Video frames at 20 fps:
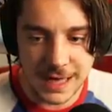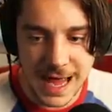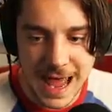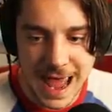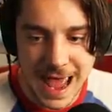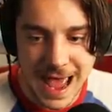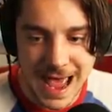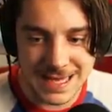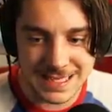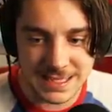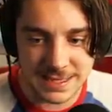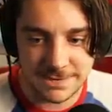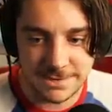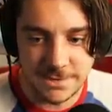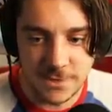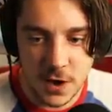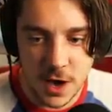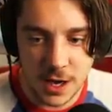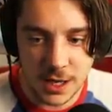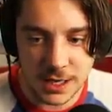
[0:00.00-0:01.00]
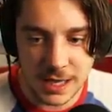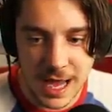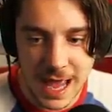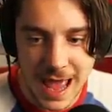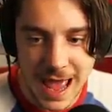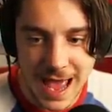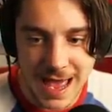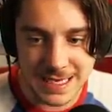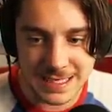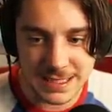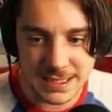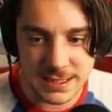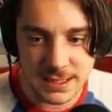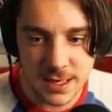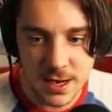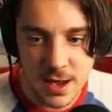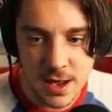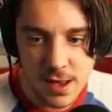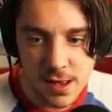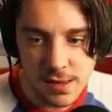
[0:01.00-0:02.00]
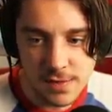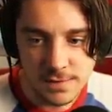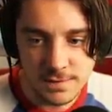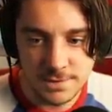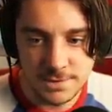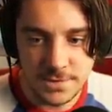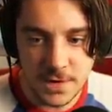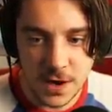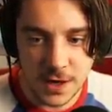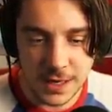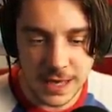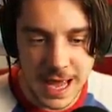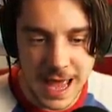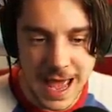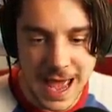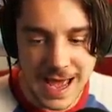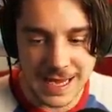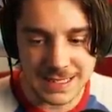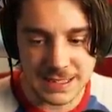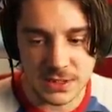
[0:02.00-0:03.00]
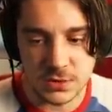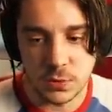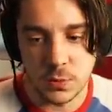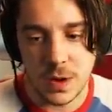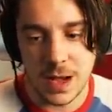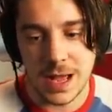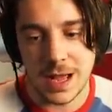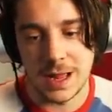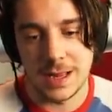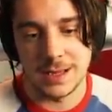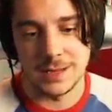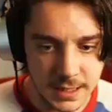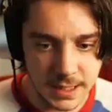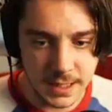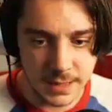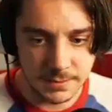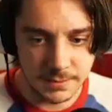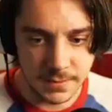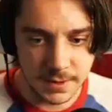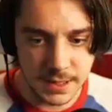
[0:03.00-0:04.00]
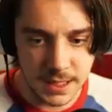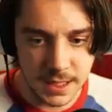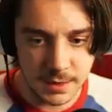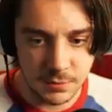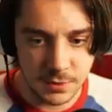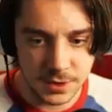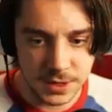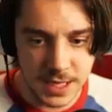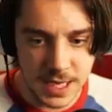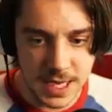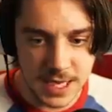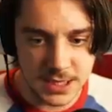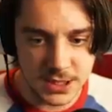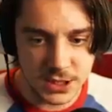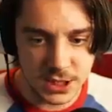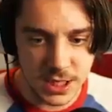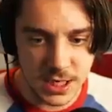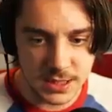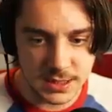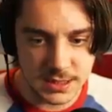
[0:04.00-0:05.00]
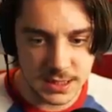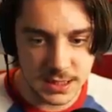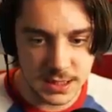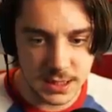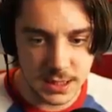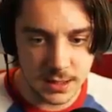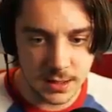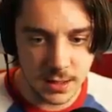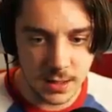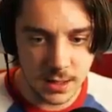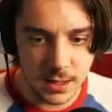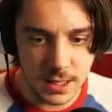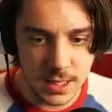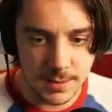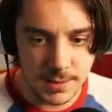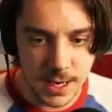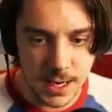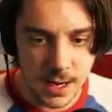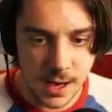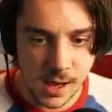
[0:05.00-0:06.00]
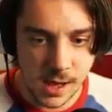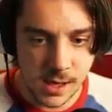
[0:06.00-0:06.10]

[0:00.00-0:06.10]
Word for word: Ass. Ass. Ass. Well, get him. Get him with the headshots, Ethan. Come on.